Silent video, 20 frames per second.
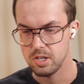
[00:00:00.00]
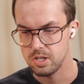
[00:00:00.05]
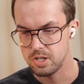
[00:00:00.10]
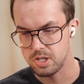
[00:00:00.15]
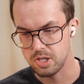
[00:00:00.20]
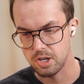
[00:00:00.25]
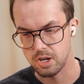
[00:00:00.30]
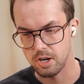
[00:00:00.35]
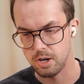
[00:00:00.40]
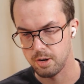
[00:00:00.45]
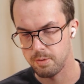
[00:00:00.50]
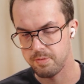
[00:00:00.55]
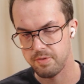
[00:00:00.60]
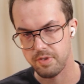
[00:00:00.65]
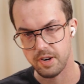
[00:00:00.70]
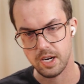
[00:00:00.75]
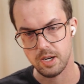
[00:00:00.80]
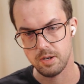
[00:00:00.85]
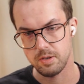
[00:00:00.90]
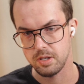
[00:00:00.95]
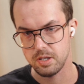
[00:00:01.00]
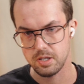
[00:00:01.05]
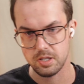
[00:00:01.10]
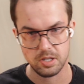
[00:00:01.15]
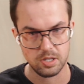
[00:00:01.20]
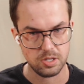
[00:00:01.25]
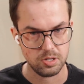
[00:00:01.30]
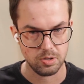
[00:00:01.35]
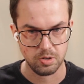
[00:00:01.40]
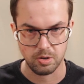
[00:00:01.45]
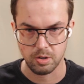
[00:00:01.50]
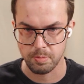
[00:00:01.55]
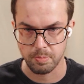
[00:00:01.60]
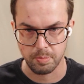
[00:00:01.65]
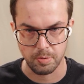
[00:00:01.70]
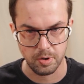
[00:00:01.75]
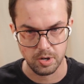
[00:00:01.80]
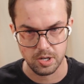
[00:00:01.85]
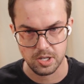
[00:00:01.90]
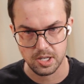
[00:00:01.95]
startup founders or
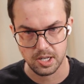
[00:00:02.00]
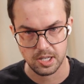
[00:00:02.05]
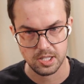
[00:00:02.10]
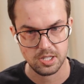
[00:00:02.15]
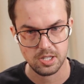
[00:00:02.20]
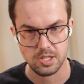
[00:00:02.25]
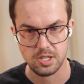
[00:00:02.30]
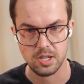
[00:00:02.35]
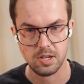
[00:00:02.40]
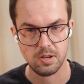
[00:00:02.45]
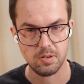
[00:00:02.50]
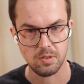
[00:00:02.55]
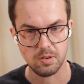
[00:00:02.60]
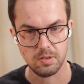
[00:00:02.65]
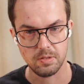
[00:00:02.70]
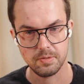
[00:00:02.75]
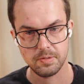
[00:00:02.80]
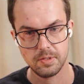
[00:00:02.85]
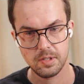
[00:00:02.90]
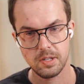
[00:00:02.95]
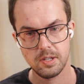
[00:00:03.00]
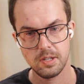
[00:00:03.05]
projects in general?